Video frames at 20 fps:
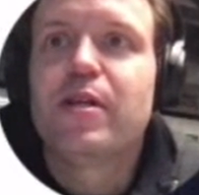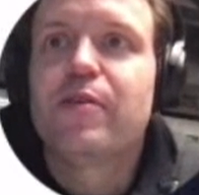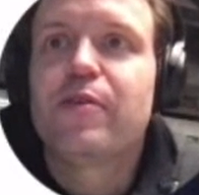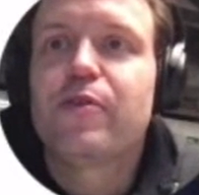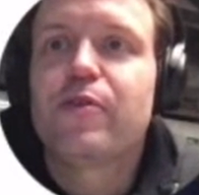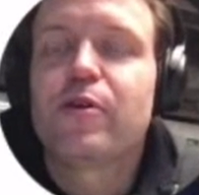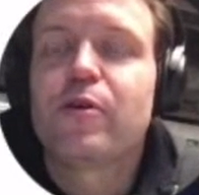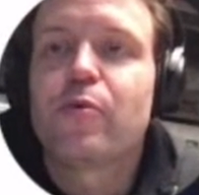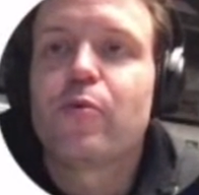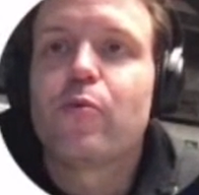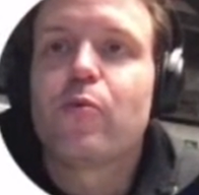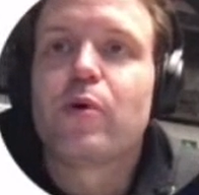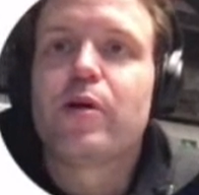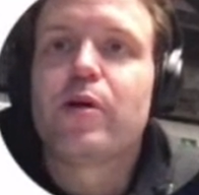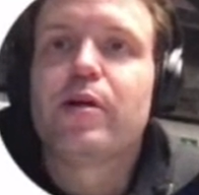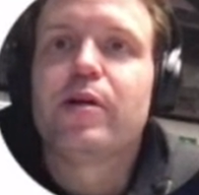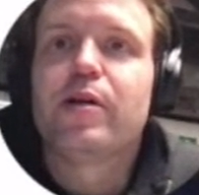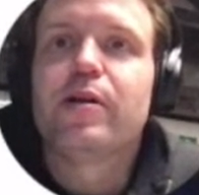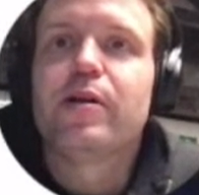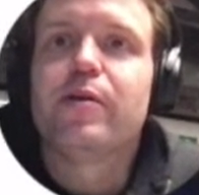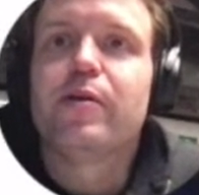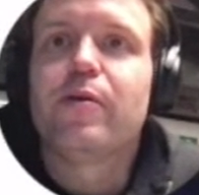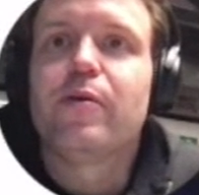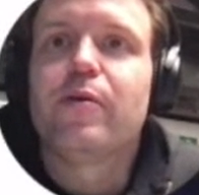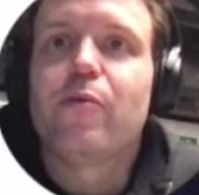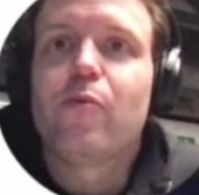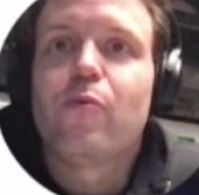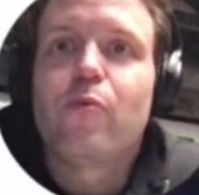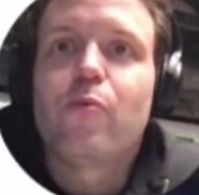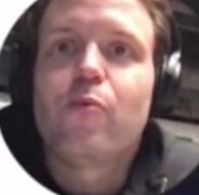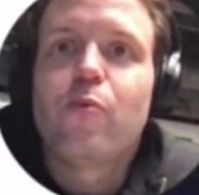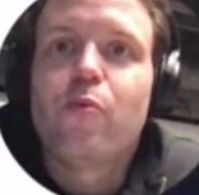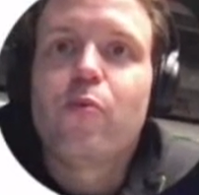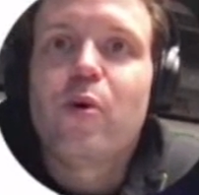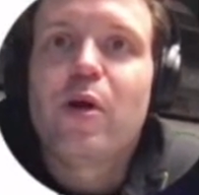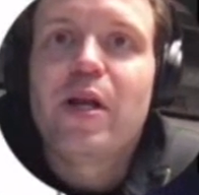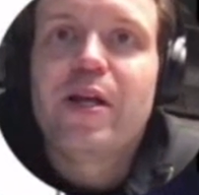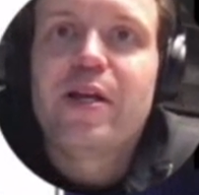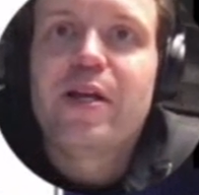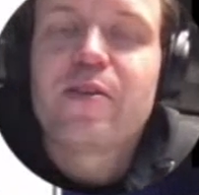if you're
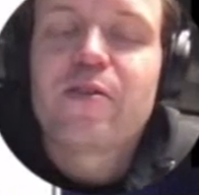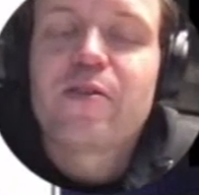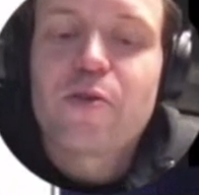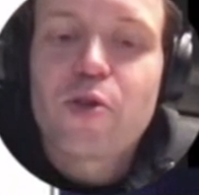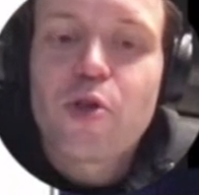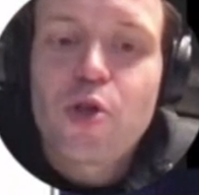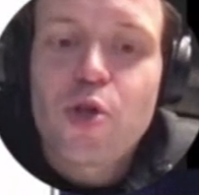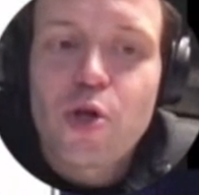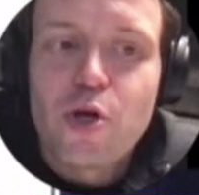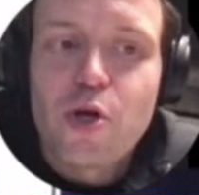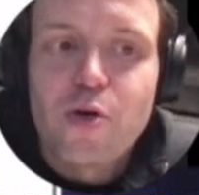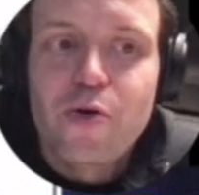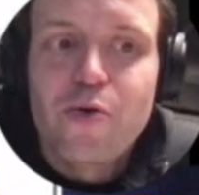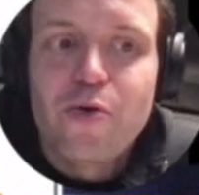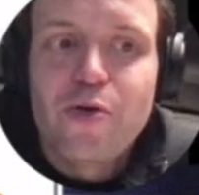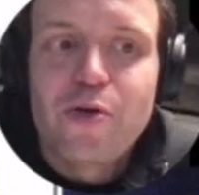willing to show your.